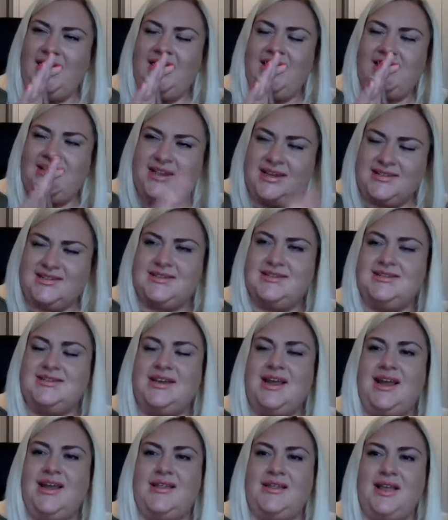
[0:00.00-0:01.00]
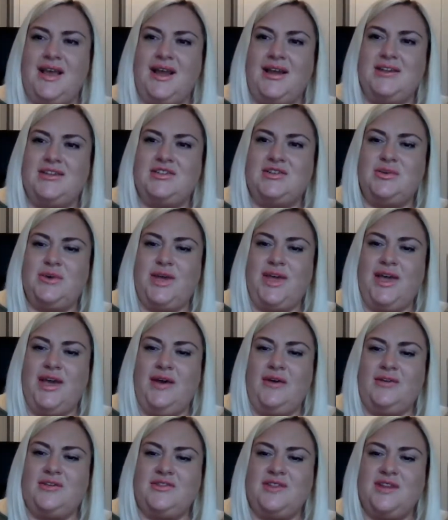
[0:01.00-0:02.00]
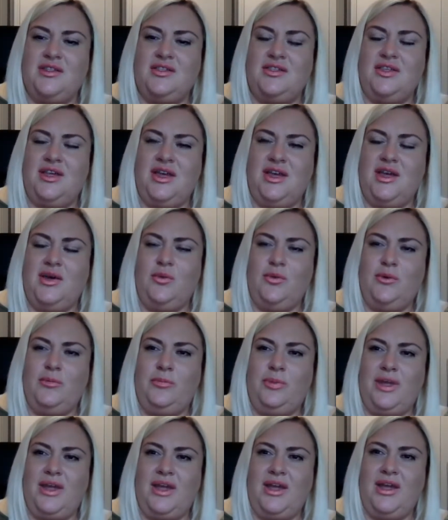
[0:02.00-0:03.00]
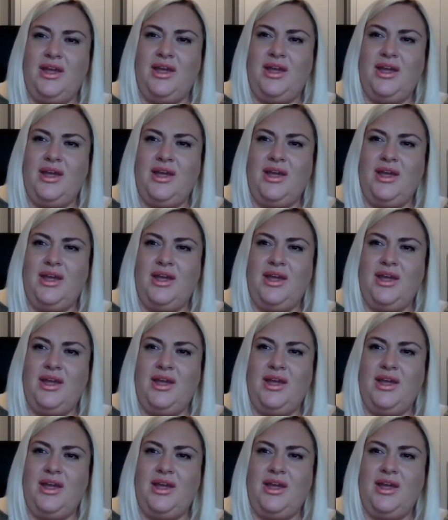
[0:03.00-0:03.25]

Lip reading: it doesn't take that into account, because I think it would be,